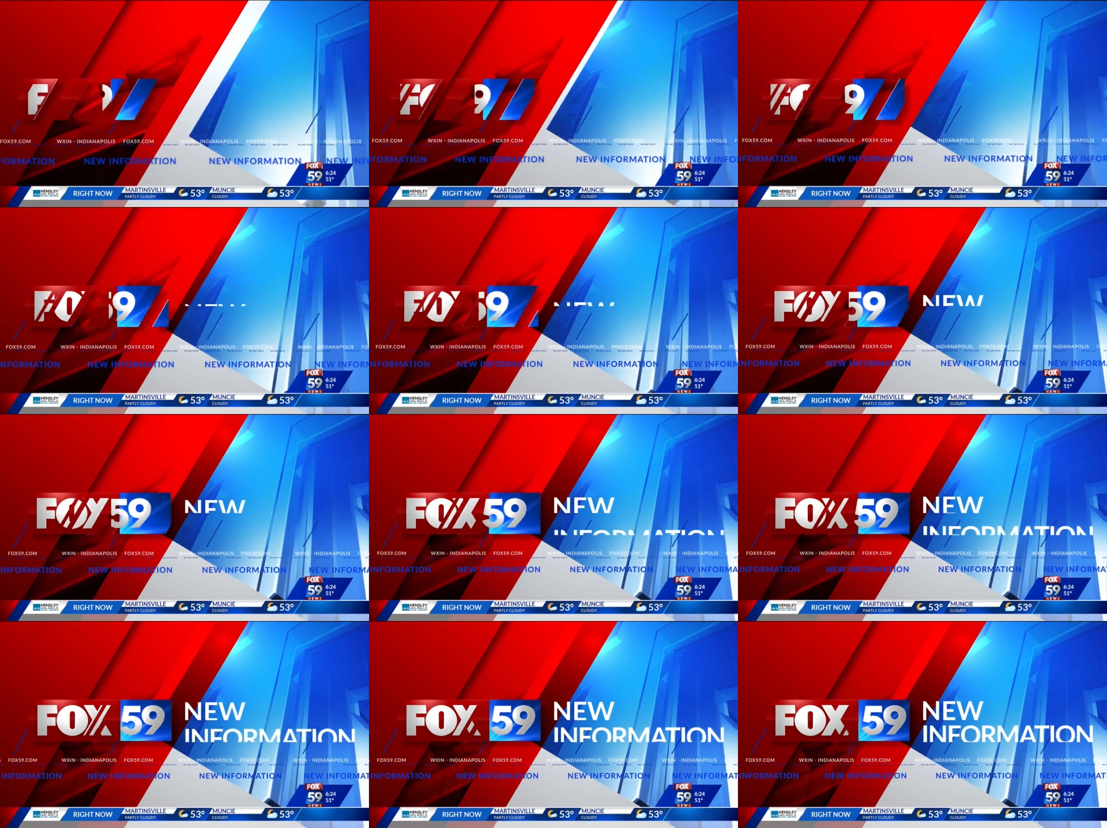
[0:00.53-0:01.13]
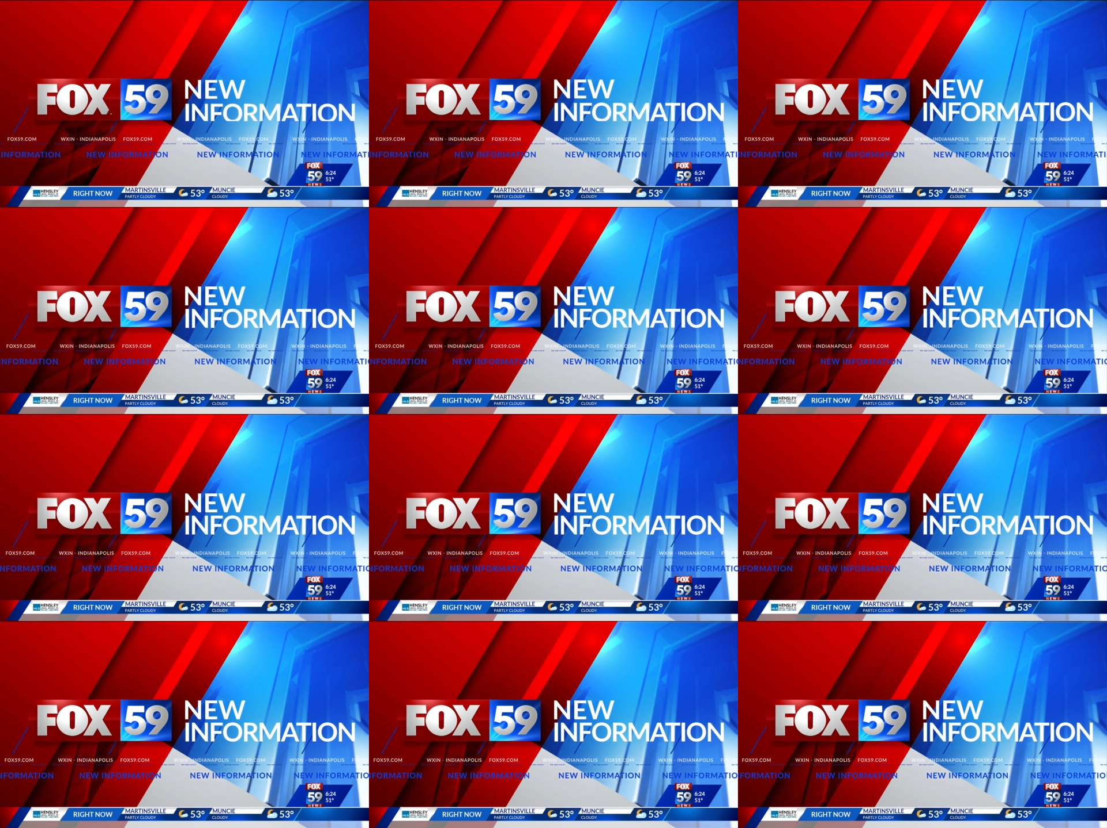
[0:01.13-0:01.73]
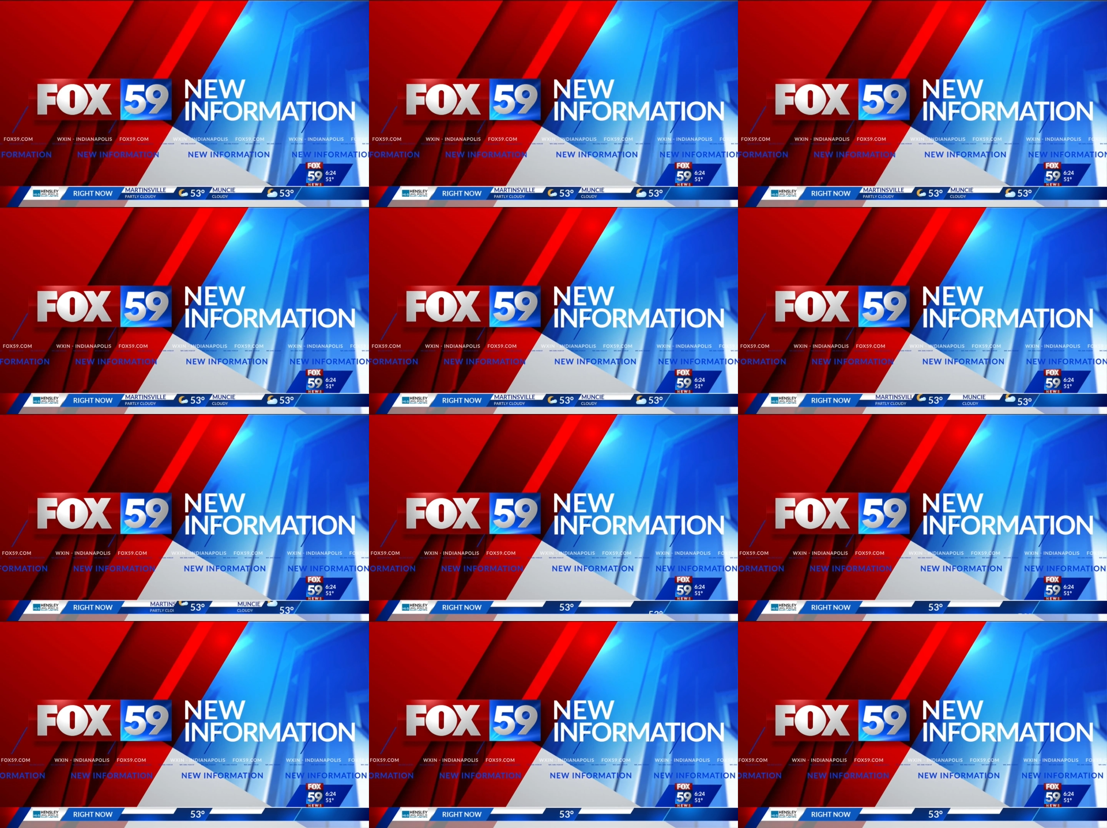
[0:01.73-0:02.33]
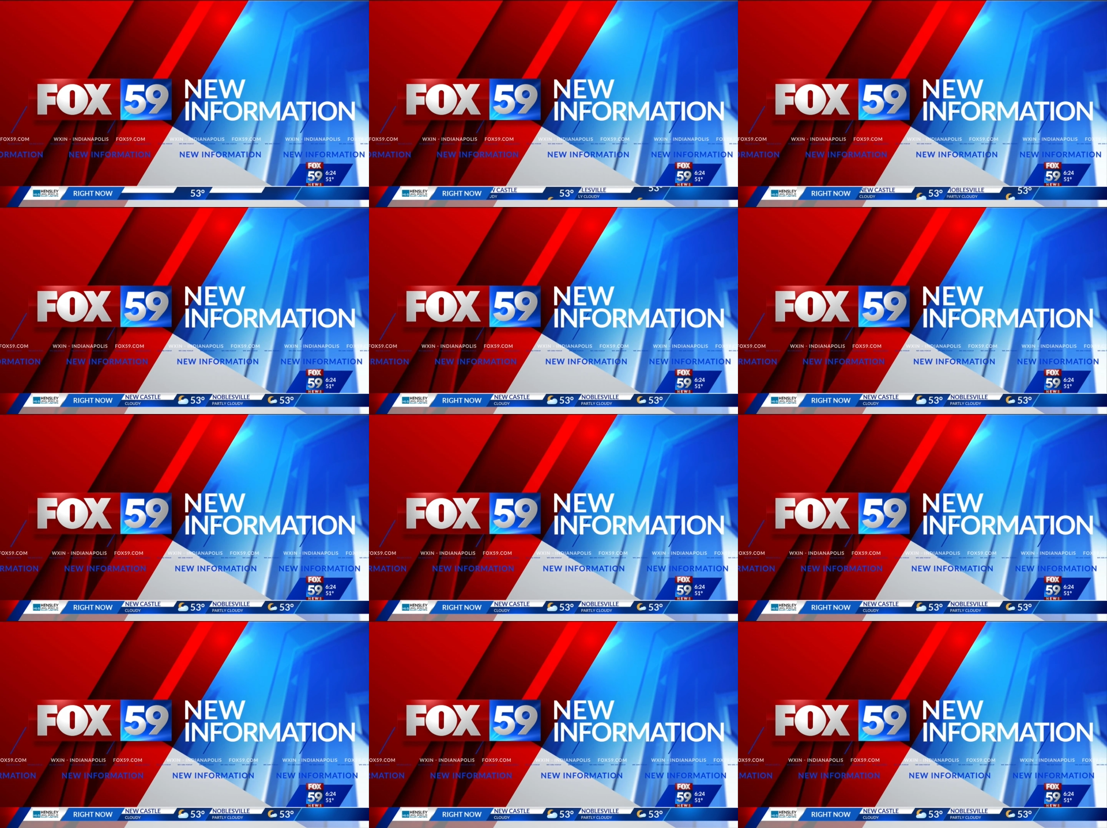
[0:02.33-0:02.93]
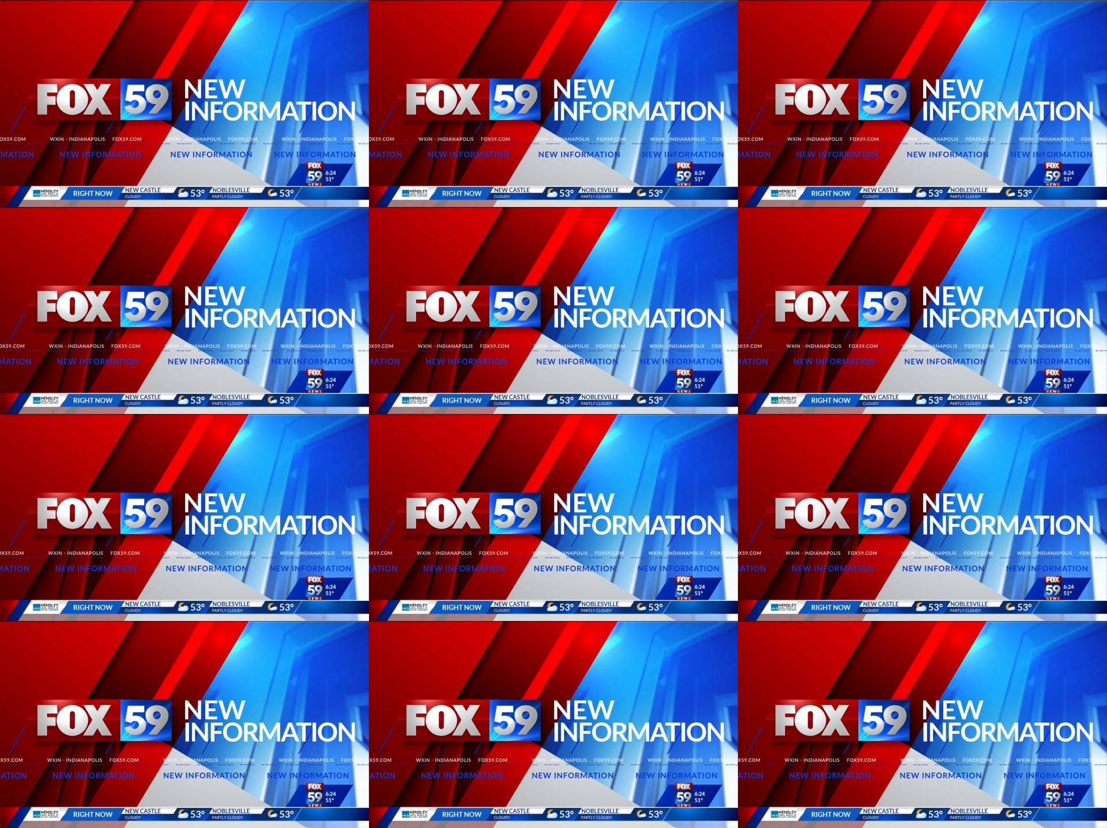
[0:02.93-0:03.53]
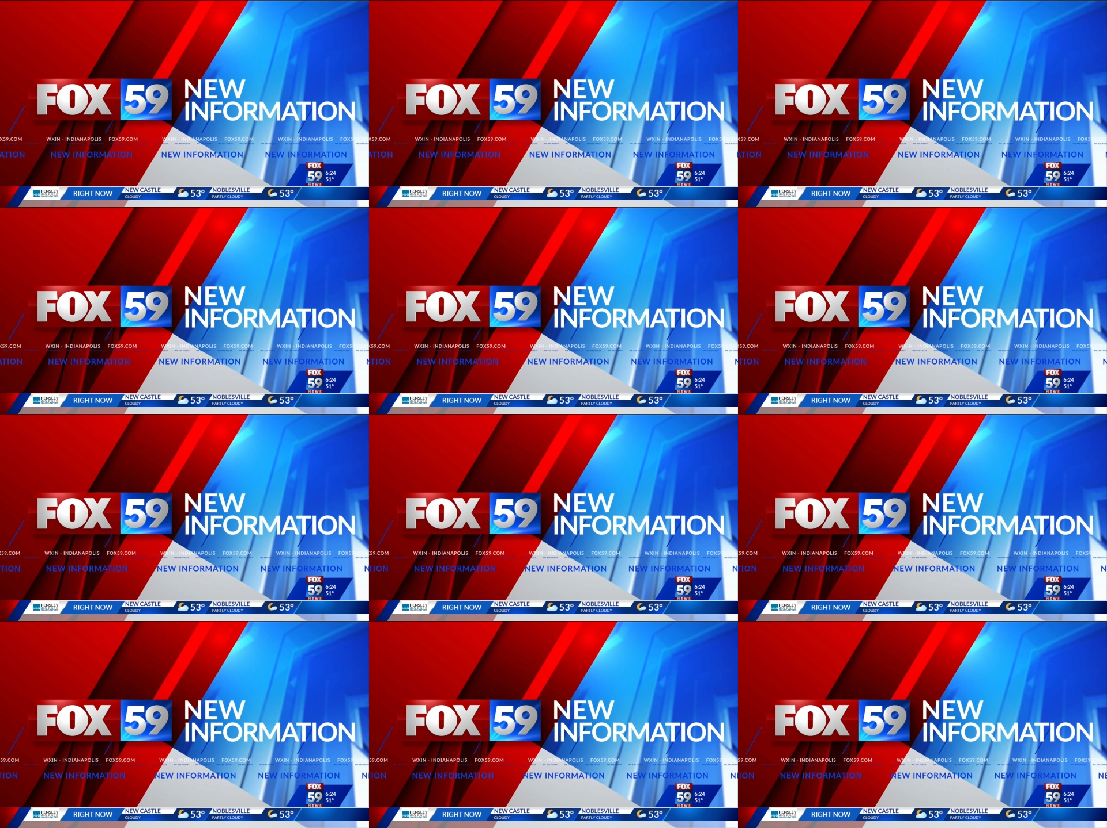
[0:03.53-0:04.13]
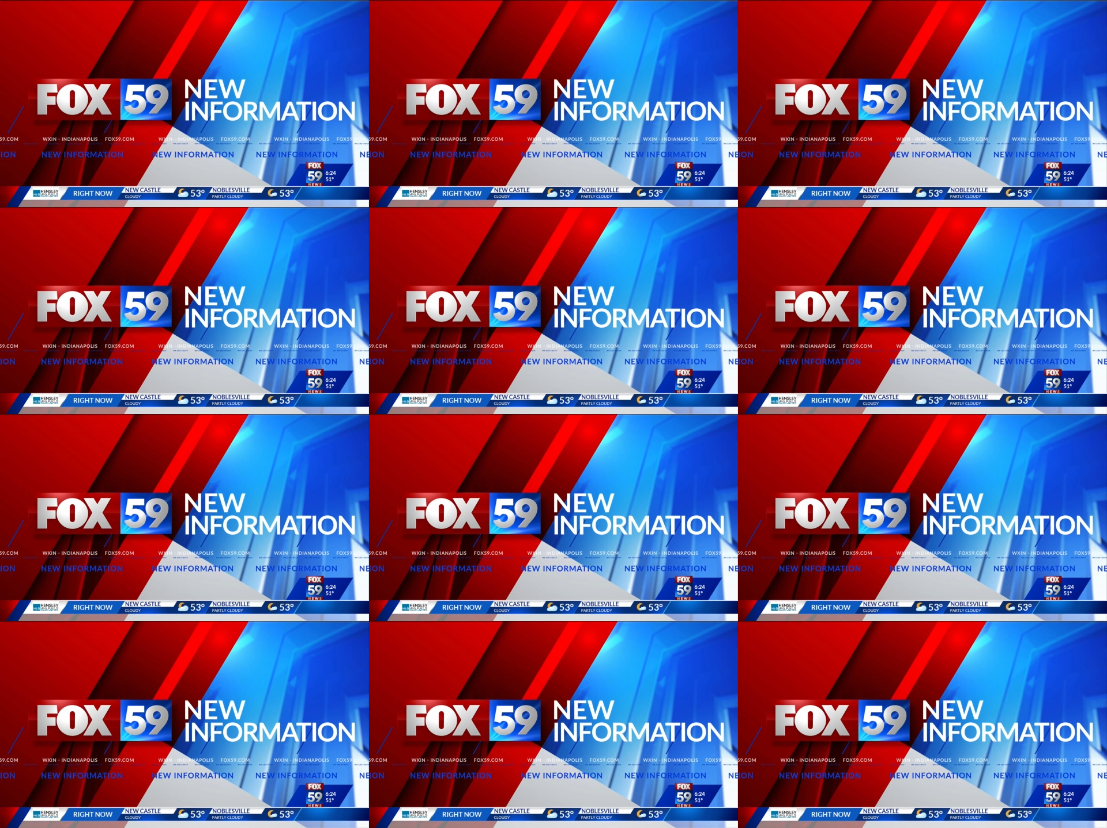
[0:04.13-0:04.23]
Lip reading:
No face is visible, so there are no lips to read.